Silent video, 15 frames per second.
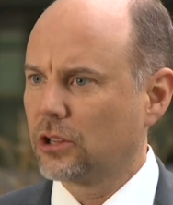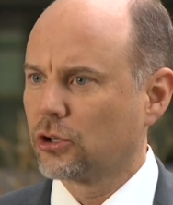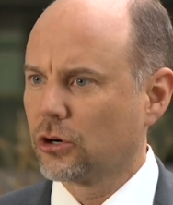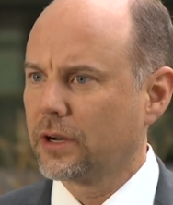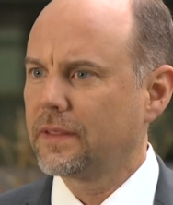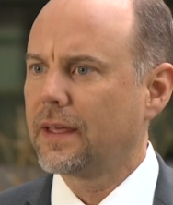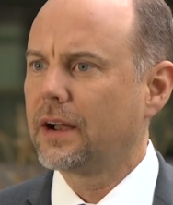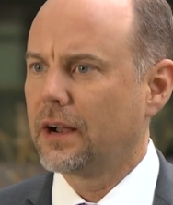
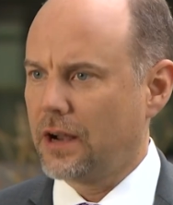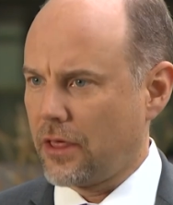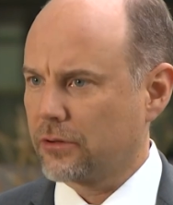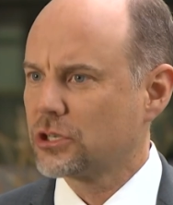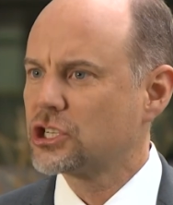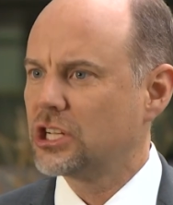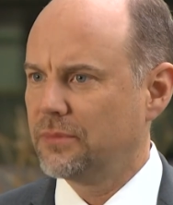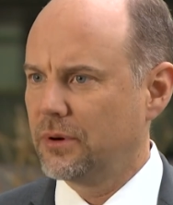alerted that
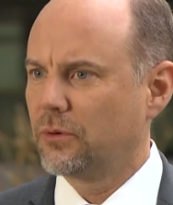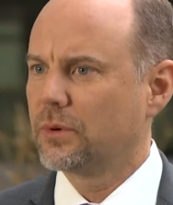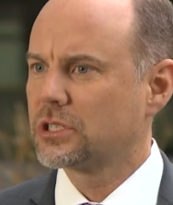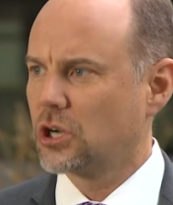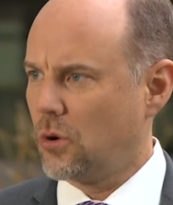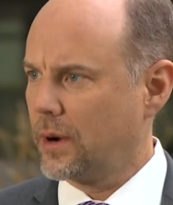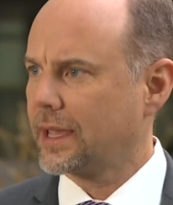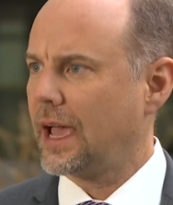another shipment
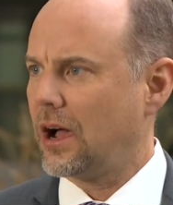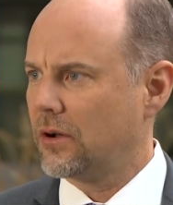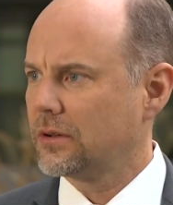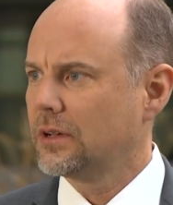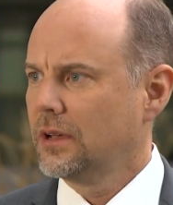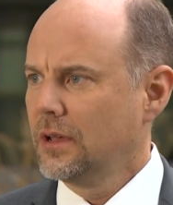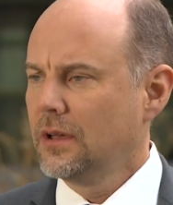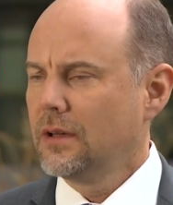was going
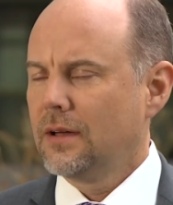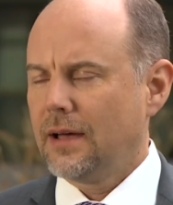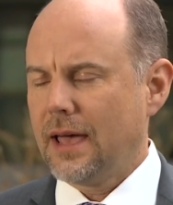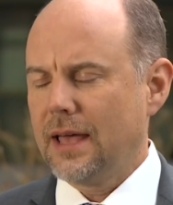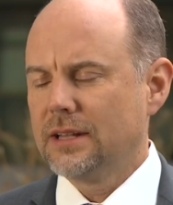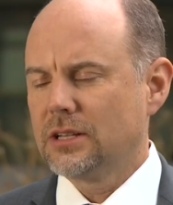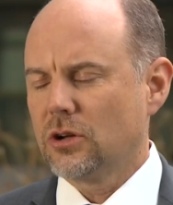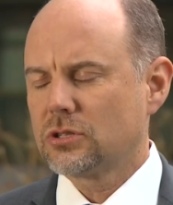out.
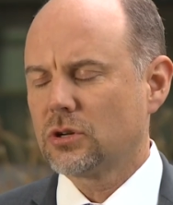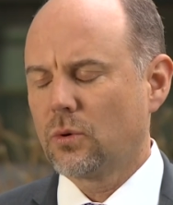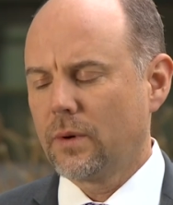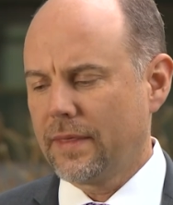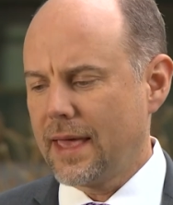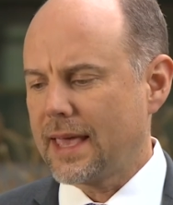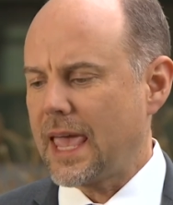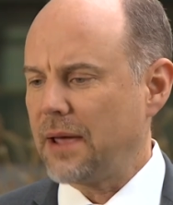And so
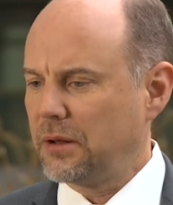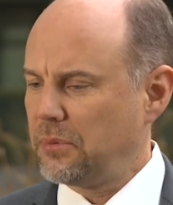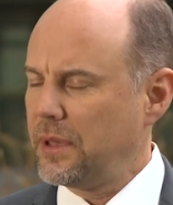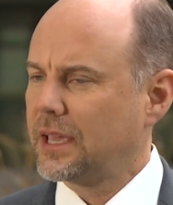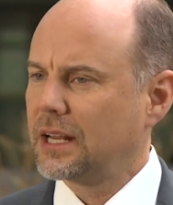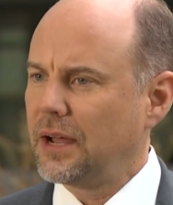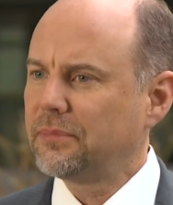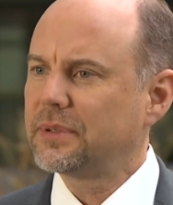when they came to
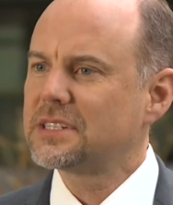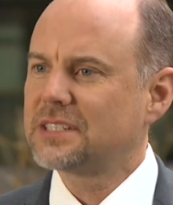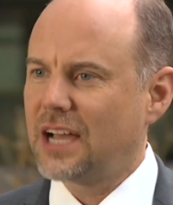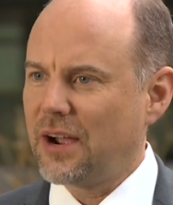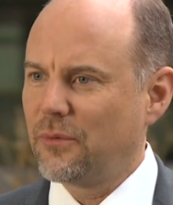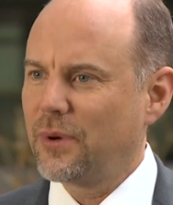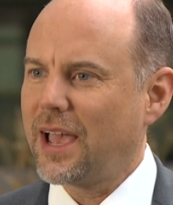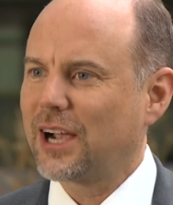pick it up this
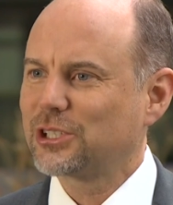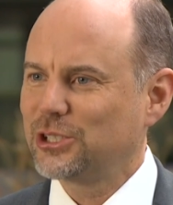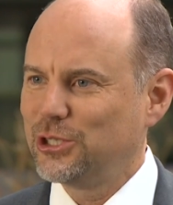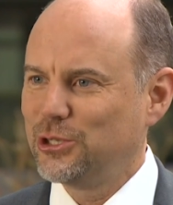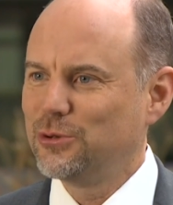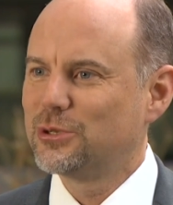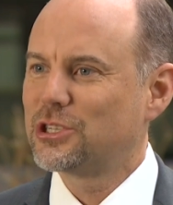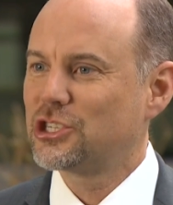time, we
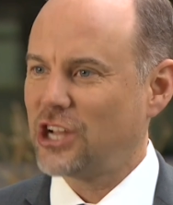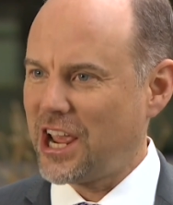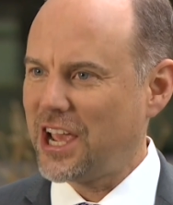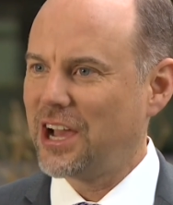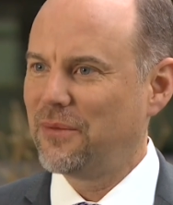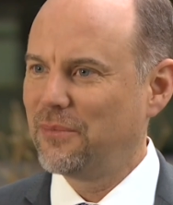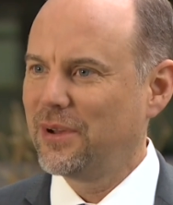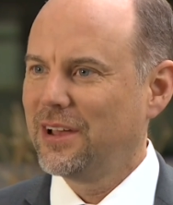actually used
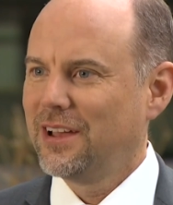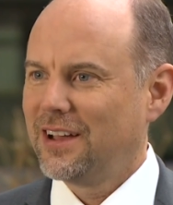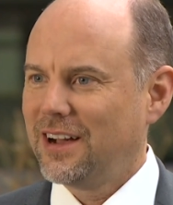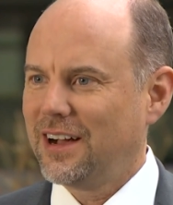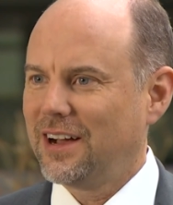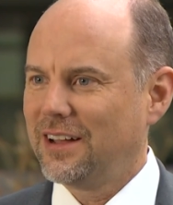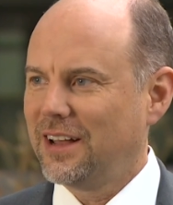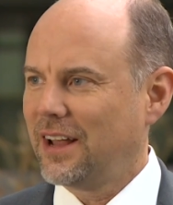sham,
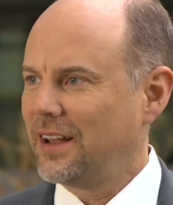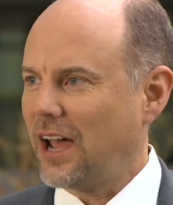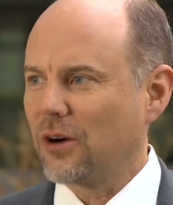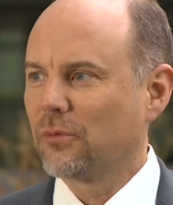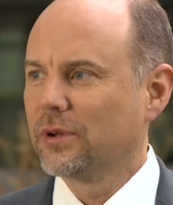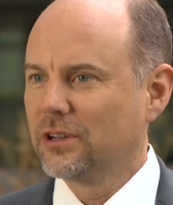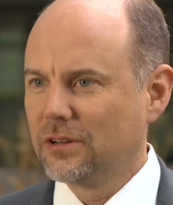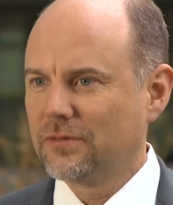uh,
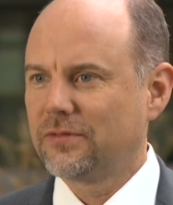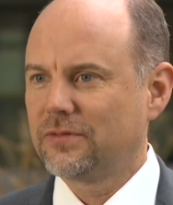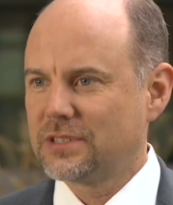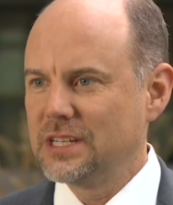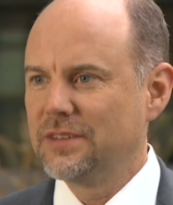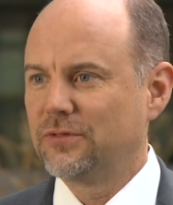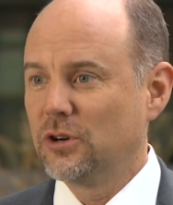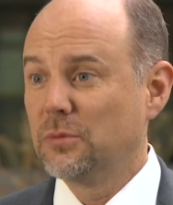not real
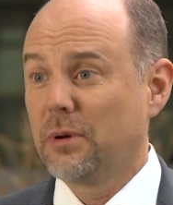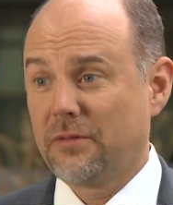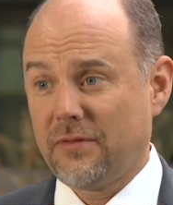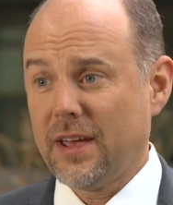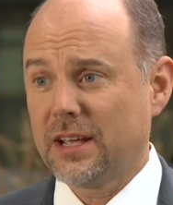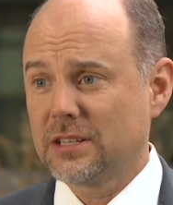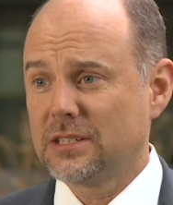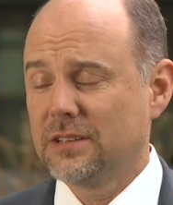seafood, but
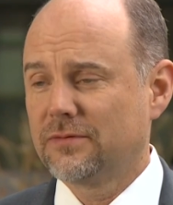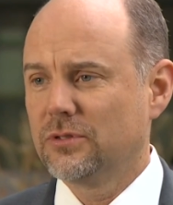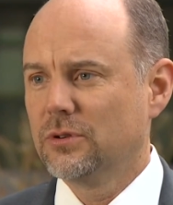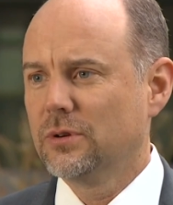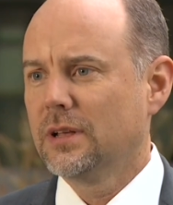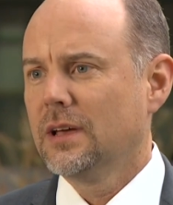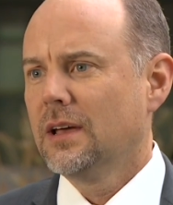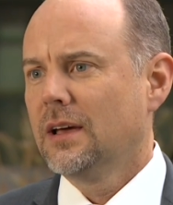fake
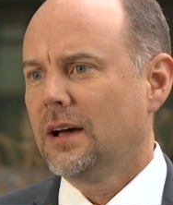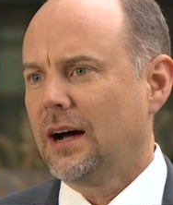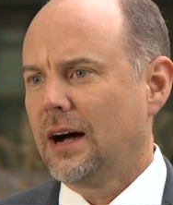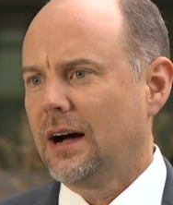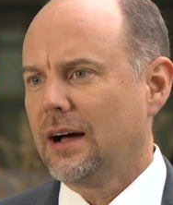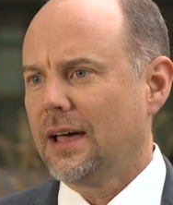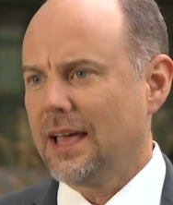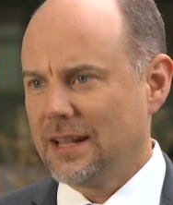seafood,
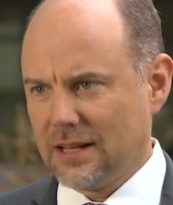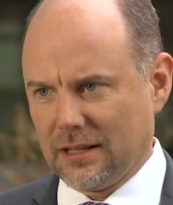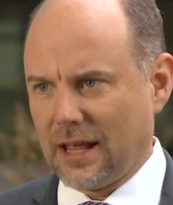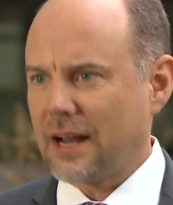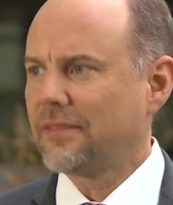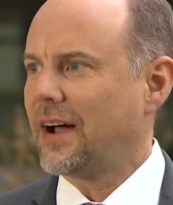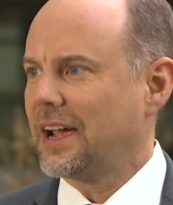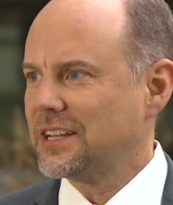uh, and a
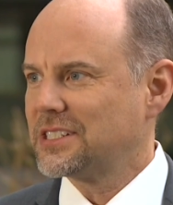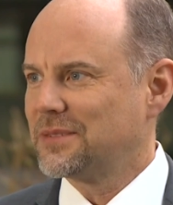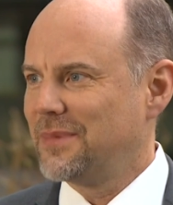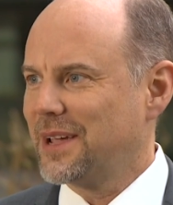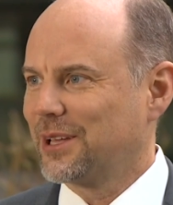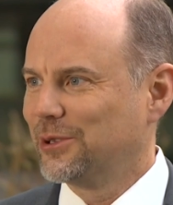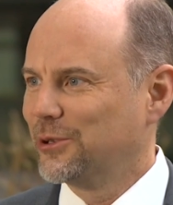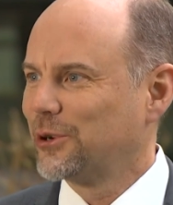lot of ice
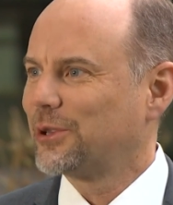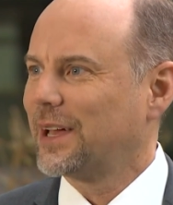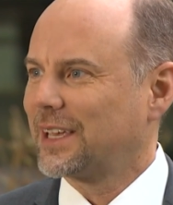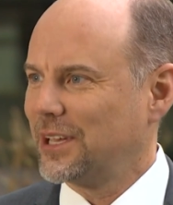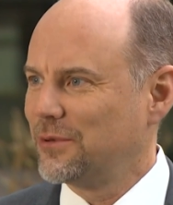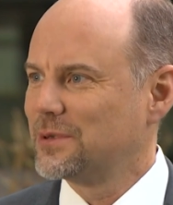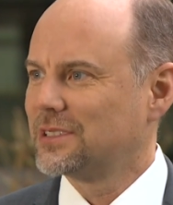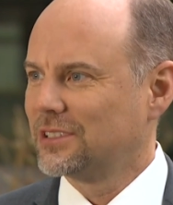to make it look
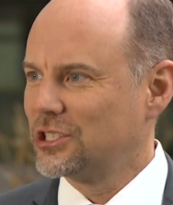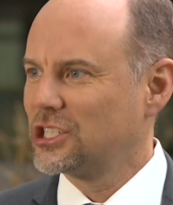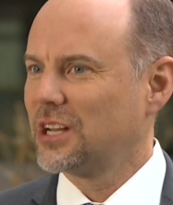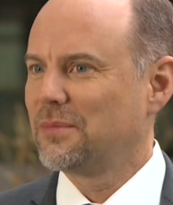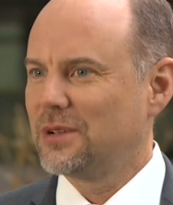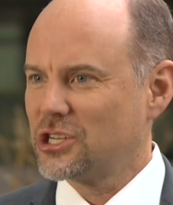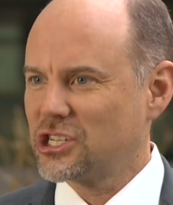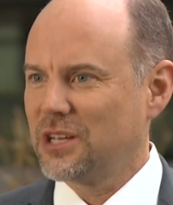like it was
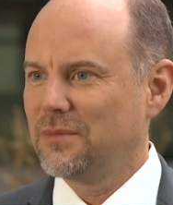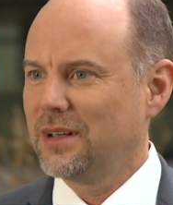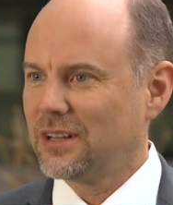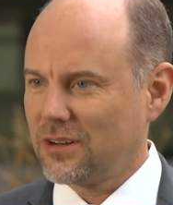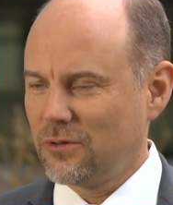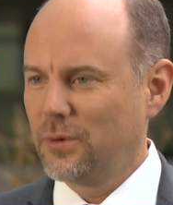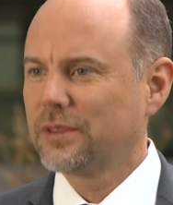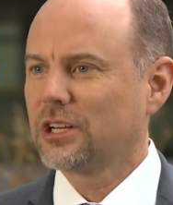legitimate
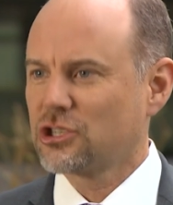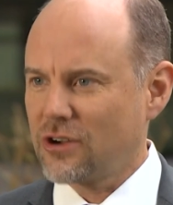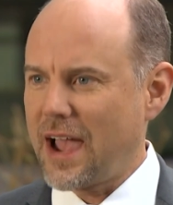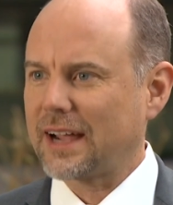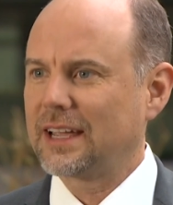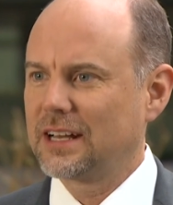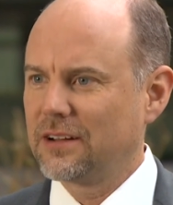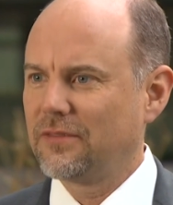shipment with a tracking